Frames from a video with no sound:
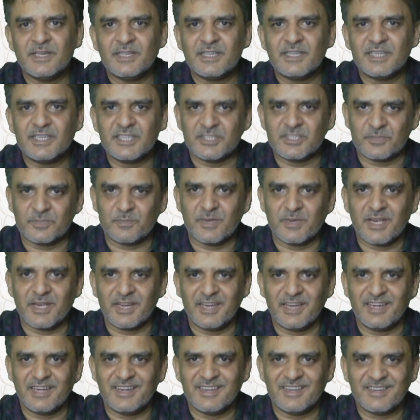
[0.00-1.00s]

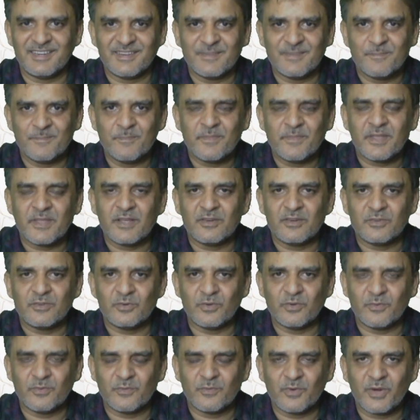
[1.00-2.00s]
spine
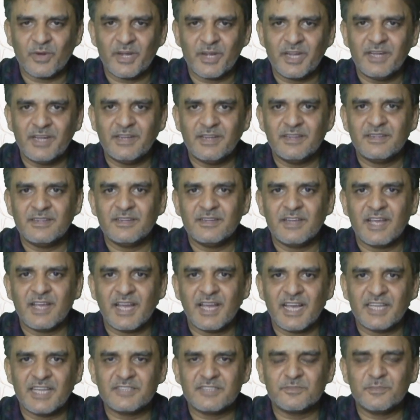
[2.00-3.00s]
to avoid
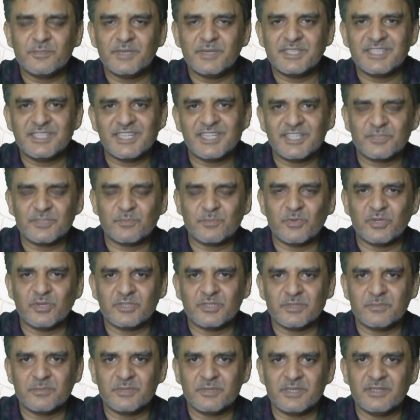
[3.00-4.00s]
as much as
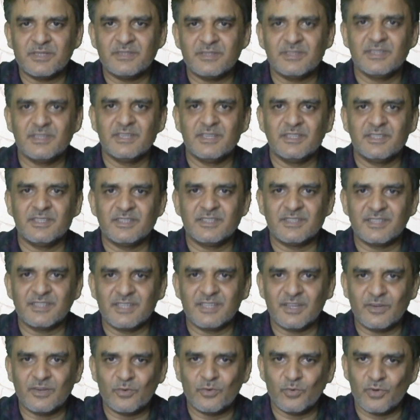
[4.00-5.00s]
possible
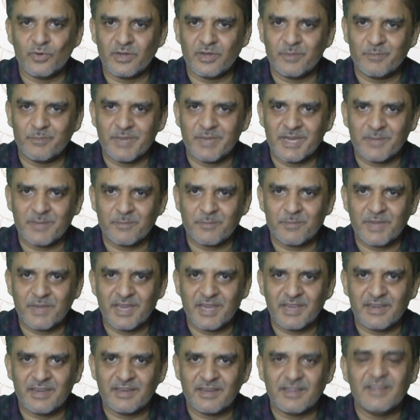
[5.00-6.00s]
the lower back
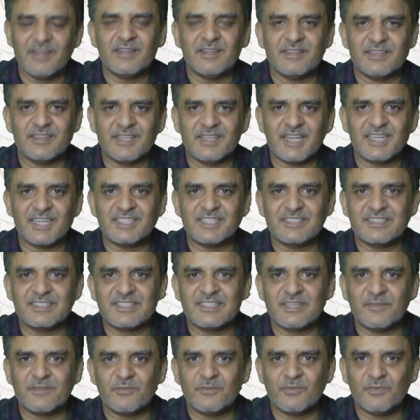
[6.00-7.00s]
pain. That is
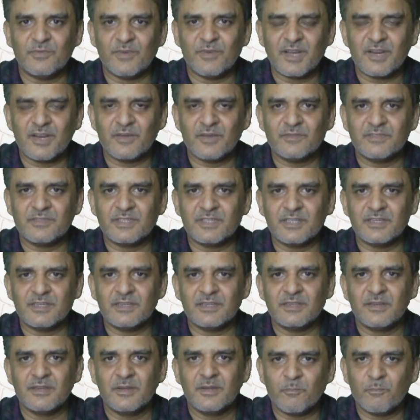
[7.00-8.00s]
the one of the
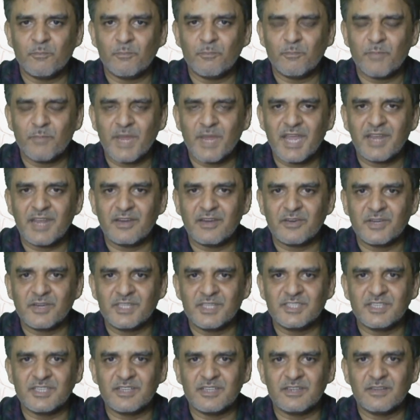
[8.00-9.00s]
main
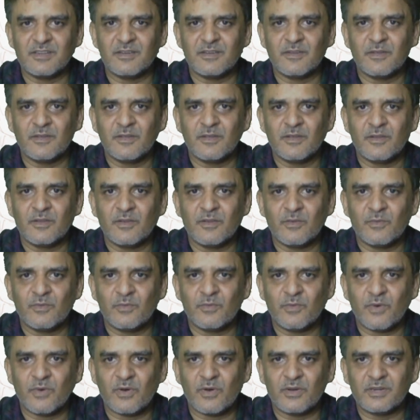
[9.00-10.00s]
reason
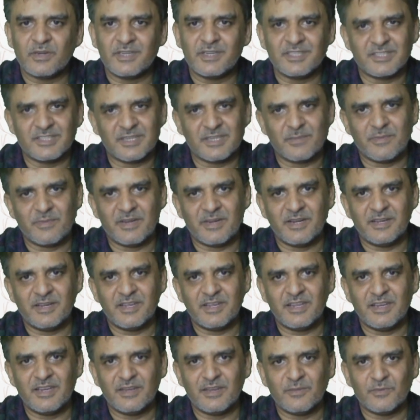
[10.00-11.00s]
for
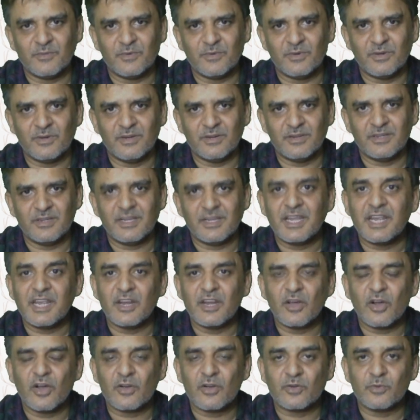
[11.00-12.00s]
disability in the world,
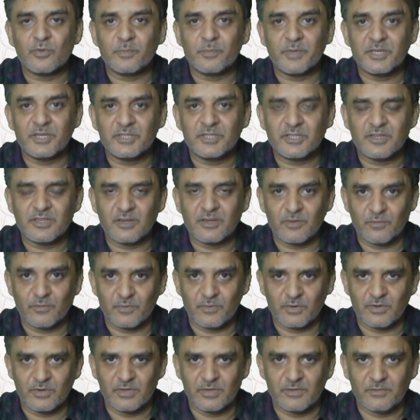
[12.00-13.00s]
in occupational
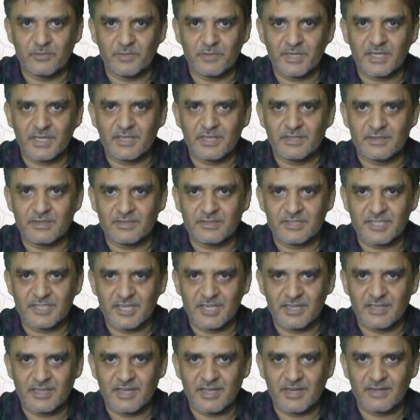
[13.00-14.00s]
world, we can
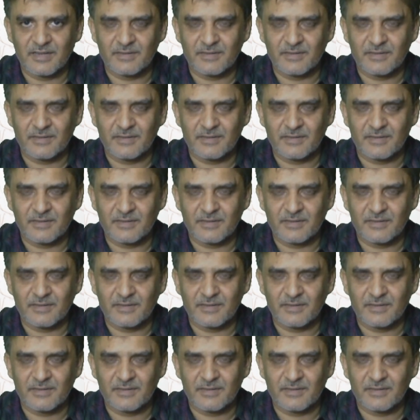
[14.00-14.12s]
say that.